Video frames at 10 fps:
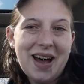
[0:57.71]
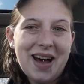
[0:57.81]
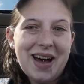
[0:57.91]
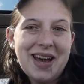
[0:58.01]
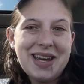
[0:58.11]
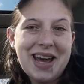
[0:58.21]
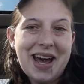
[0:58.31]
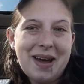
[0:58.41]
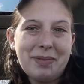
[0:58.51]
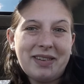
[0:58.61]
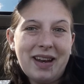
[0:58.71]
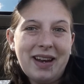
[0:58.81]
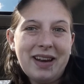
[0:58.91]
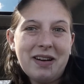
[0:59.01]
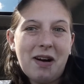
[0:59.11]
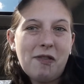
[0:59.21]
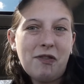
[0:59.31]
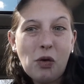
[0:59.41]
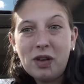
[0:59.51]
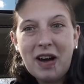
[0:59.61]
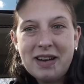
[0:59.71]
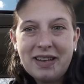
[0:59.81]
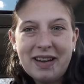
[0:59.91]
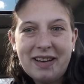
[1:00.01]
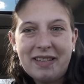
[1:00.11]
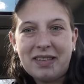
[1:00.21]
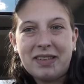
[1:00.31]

I am sitting here full of ideas,